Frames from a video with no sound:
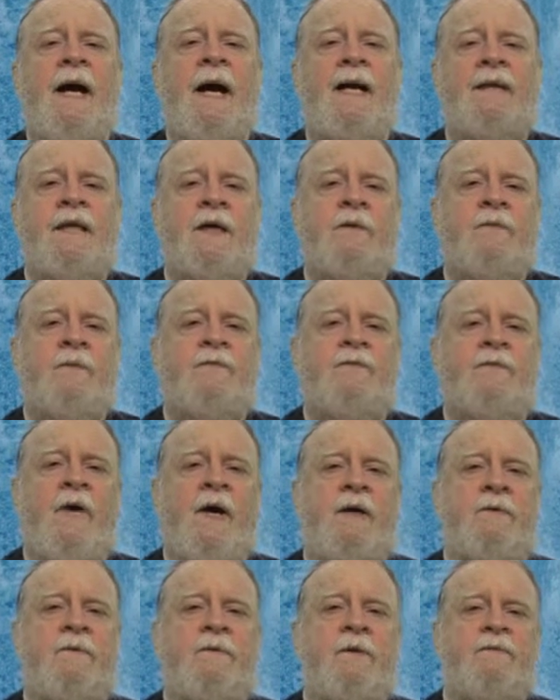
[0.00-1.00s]
at that
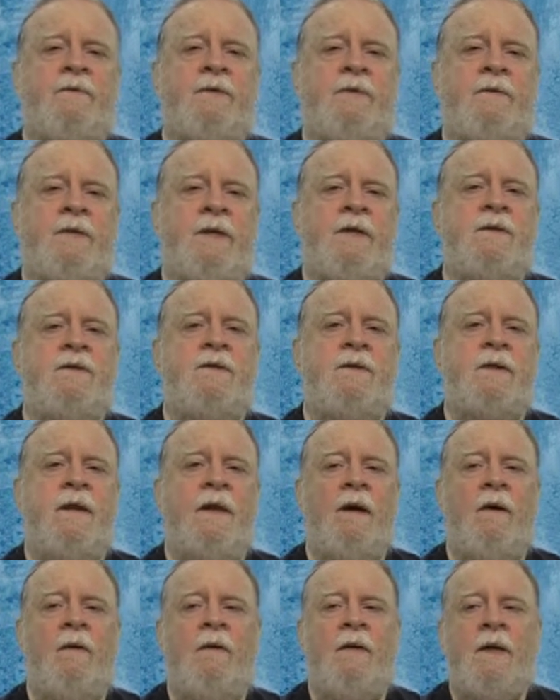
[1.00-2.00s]
refinery a few years
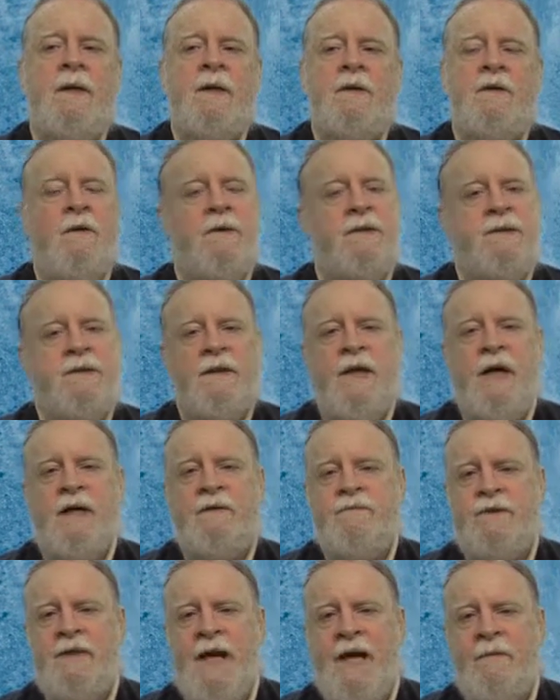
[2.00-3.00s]
ago, caused a lot
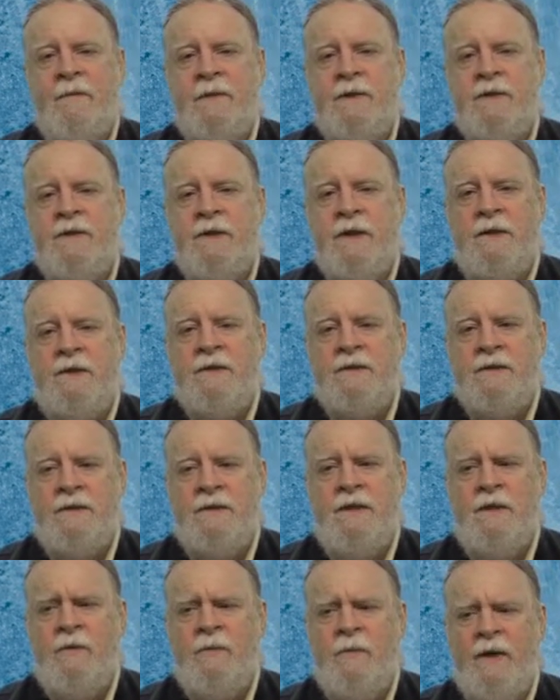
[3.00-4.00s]
of damage, and the
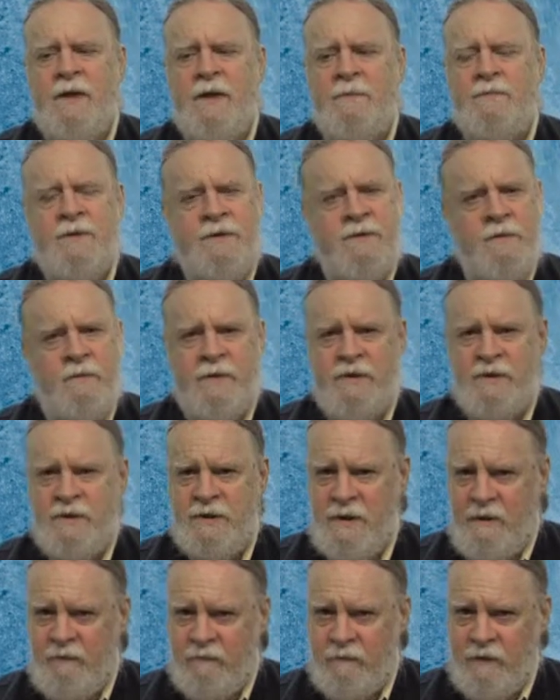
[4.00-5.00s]
city wound up suing
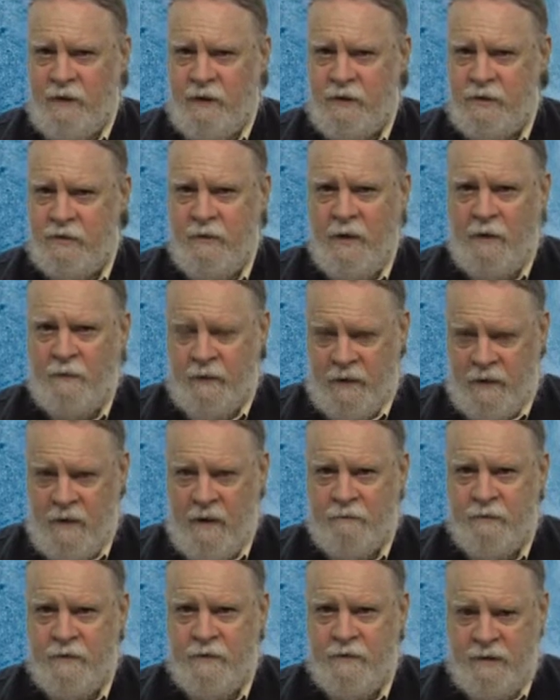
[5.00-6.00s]
Chevron to try to
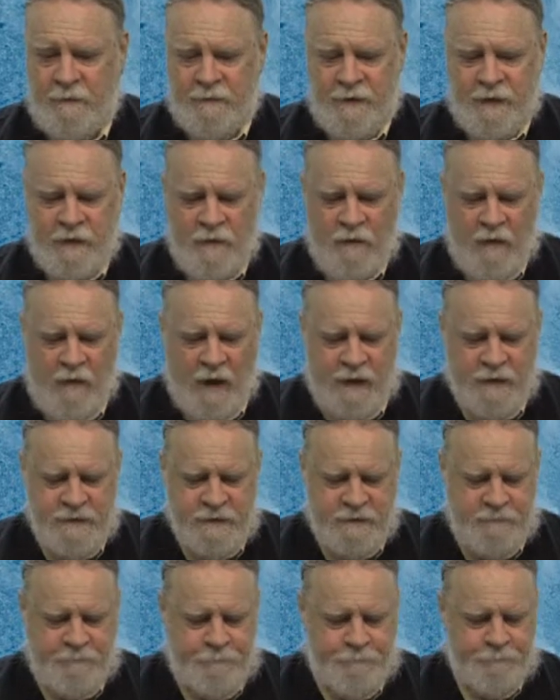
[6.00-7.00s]
recover some of the
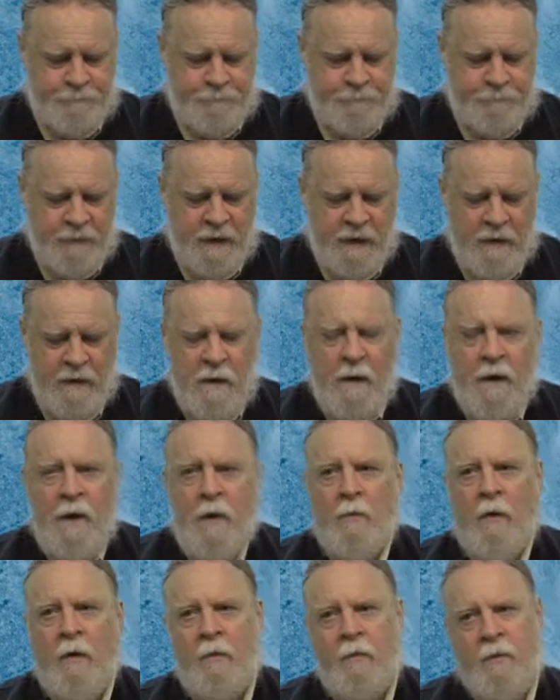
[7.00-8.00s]
cost.
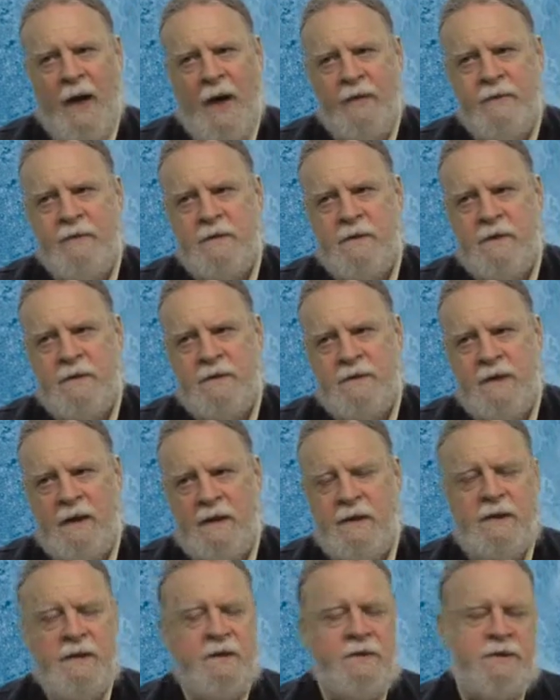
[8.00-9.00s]
Well, rather than
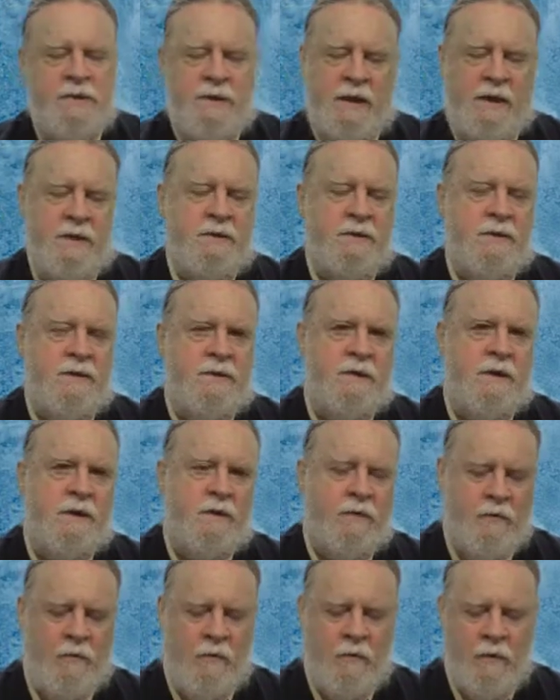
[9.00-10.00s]
taking its chances
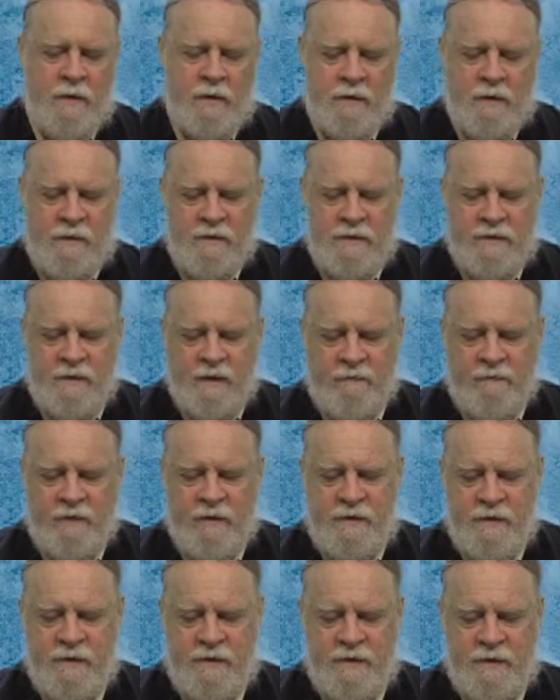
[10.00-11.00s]
in court,
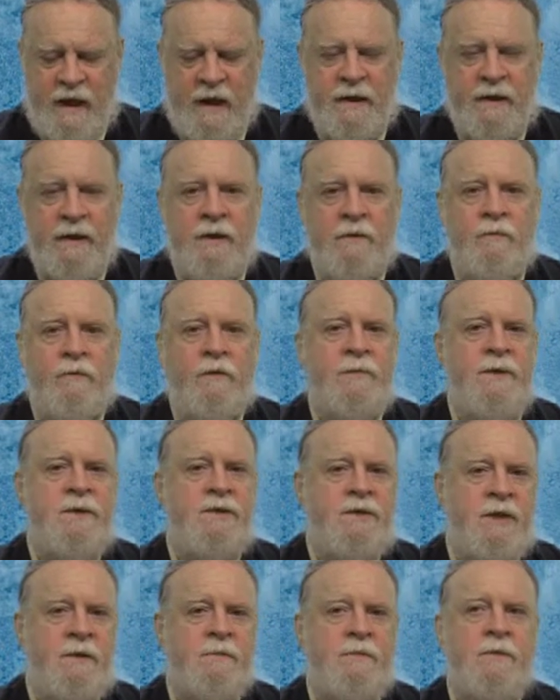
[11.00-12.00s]
Chevron decided it would be
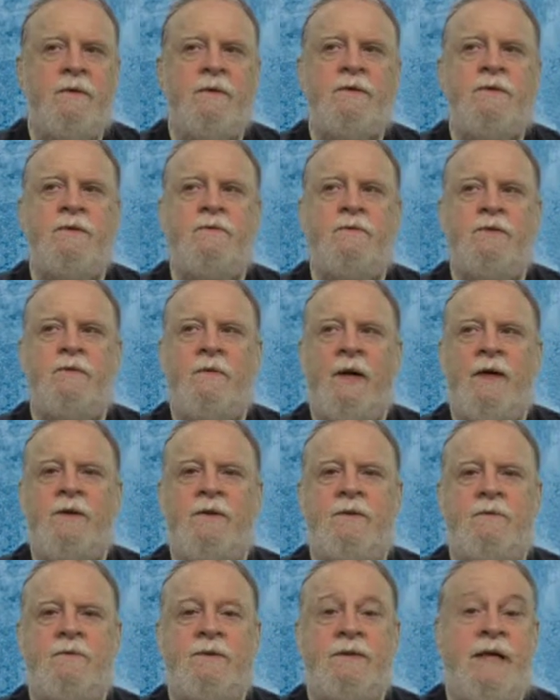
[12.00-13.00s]
cheaper to try
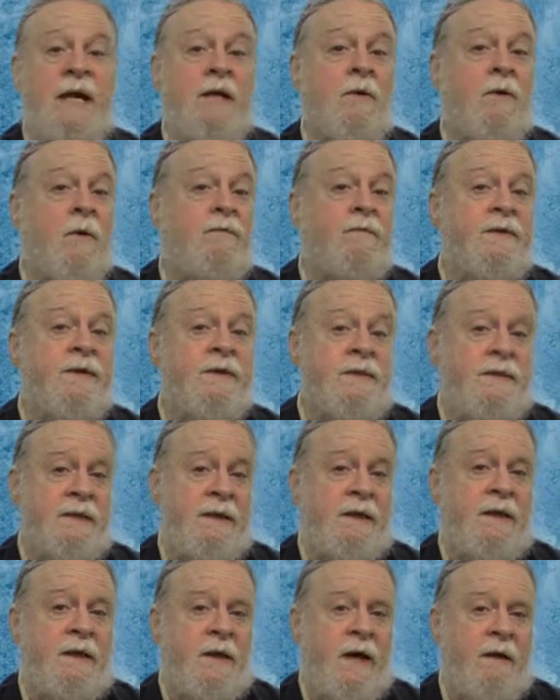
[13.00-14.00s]
to take over the
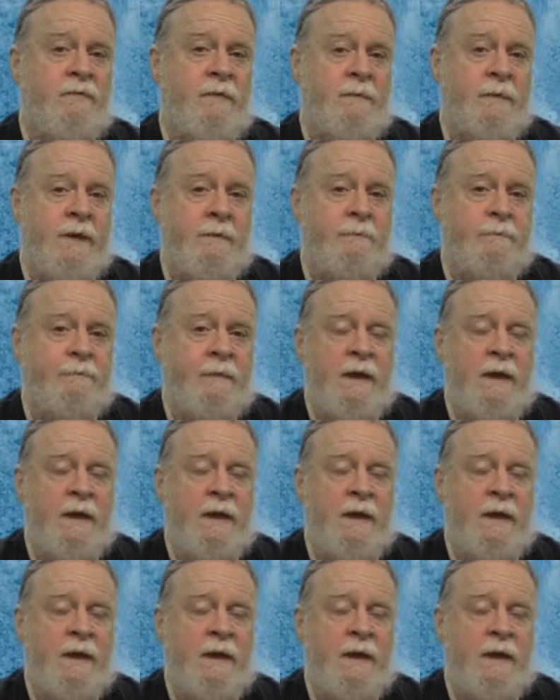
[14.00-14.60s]
city government.